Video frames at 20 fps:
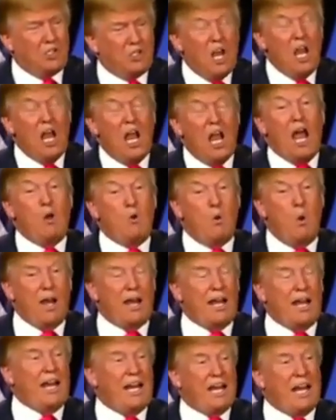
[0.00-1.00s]
and we're going
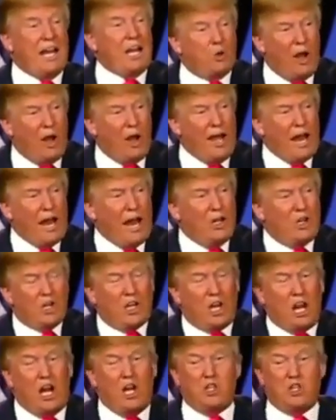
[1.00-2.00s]
to get great
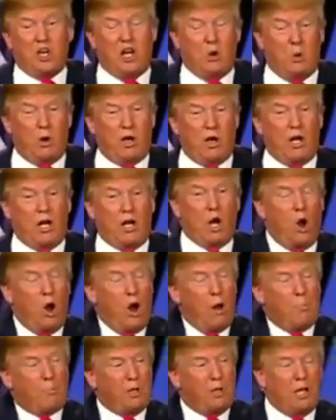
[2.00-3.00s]
education, and we're going to go up
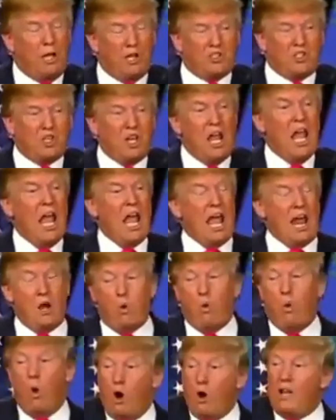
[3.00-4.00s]
the list, and it
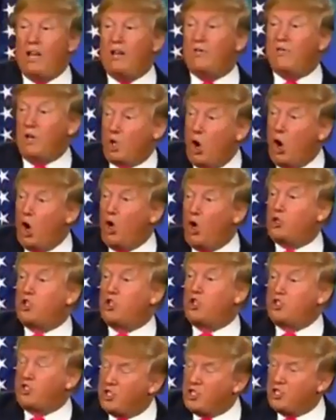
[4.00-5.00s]
won't even cost us
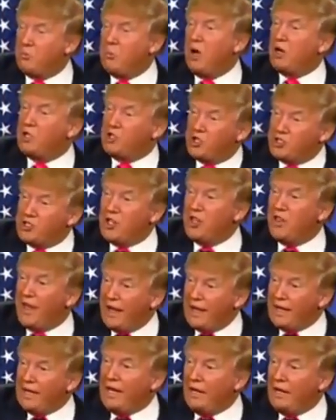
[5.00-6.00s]
as much. Isn't that
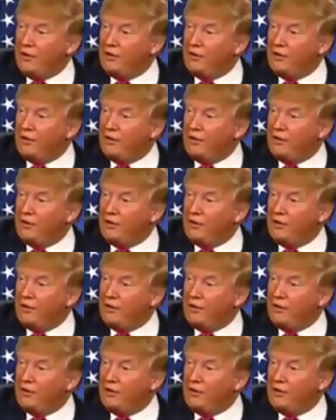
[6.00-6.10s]
nice?